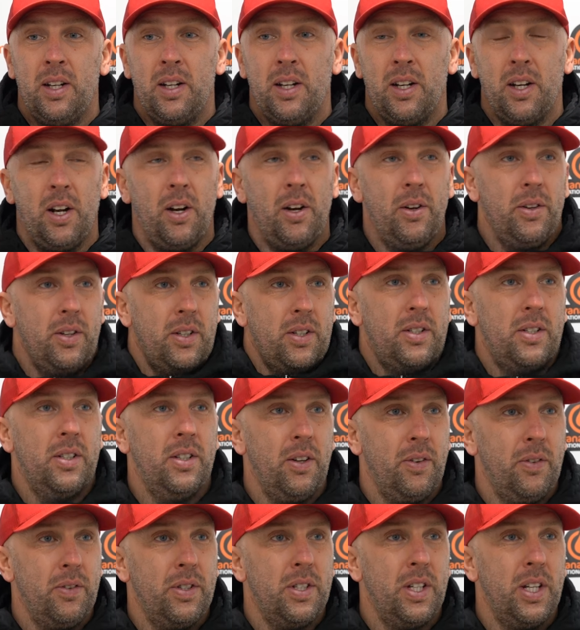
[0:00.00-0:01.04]
It's
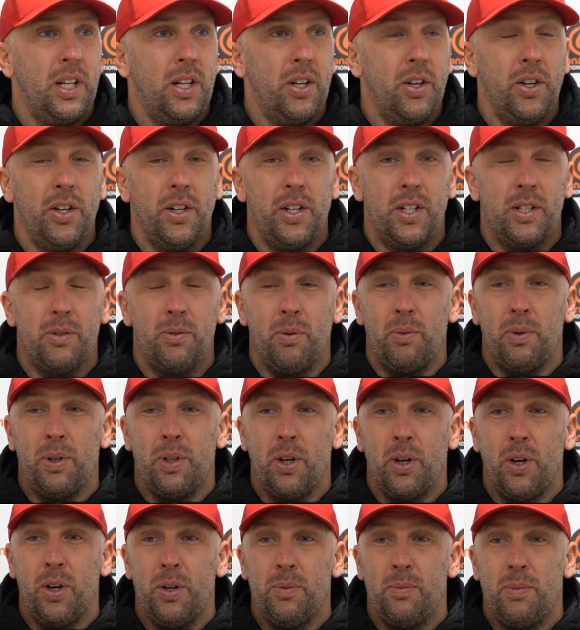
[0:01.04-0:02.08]
obviously good, it's what we
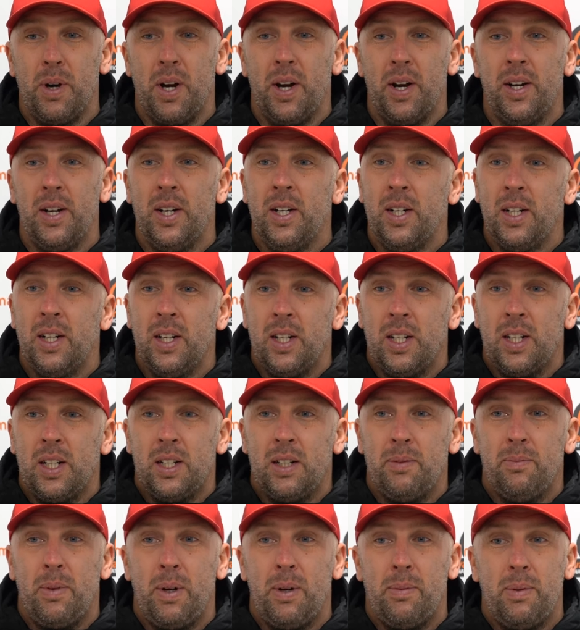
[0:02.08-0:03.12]
do, but
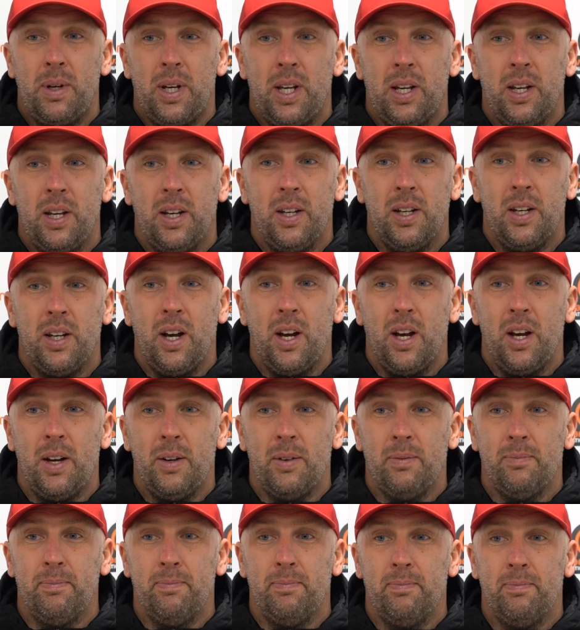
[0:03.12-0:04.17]
maybe
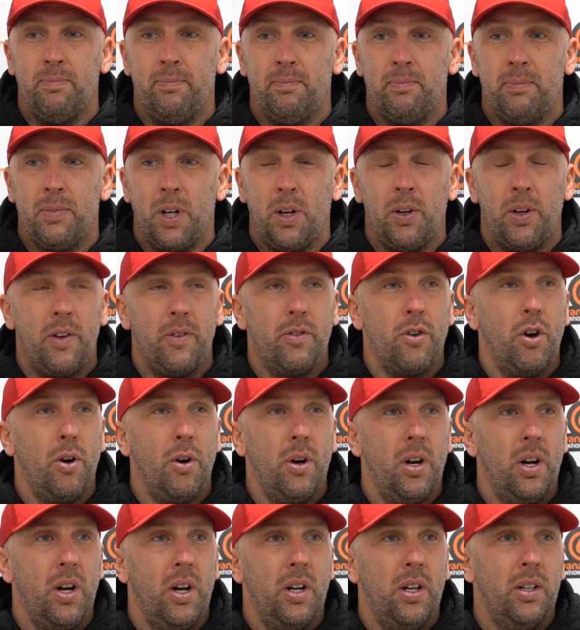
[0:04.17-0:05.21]
they've
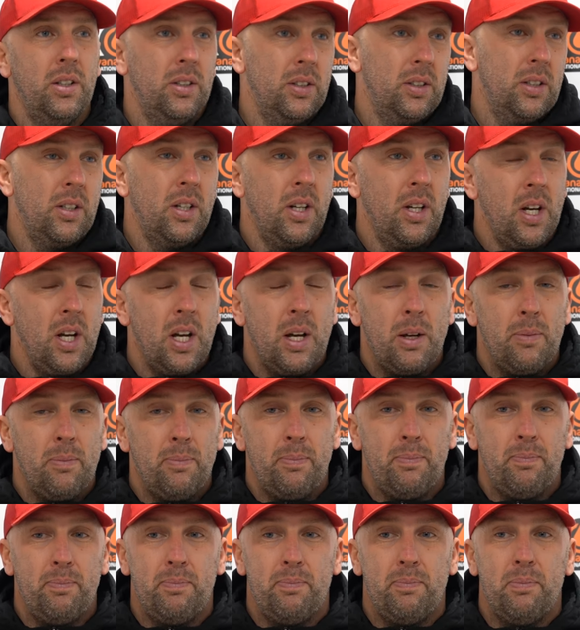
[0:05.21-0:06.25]
got a
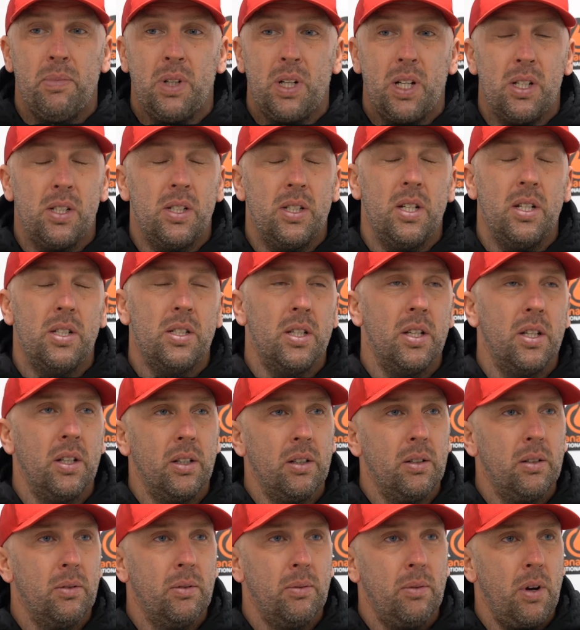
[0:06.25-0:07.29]

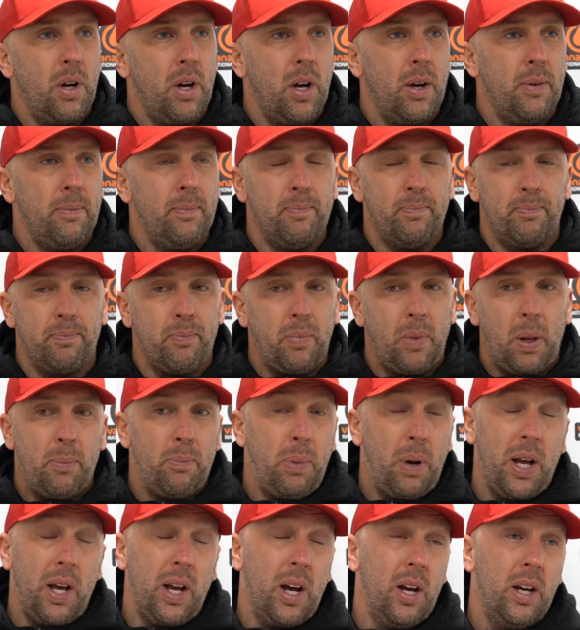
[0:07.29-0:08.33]
consistent
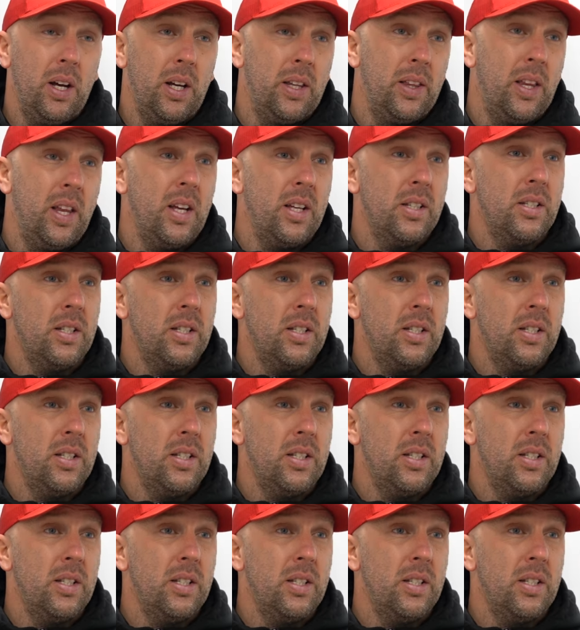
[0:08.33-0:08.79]
player in their